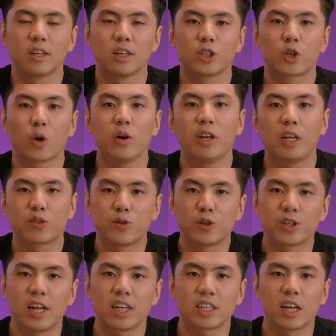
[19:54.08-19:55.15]
So in this first
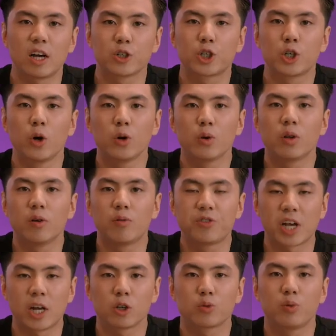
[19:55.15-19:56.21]
lesson, I'll show you the
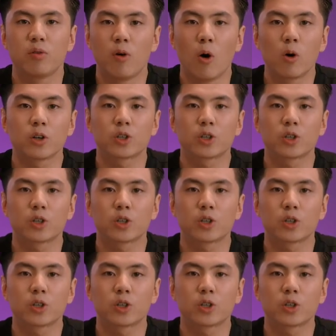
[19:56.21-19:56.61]
channels we focus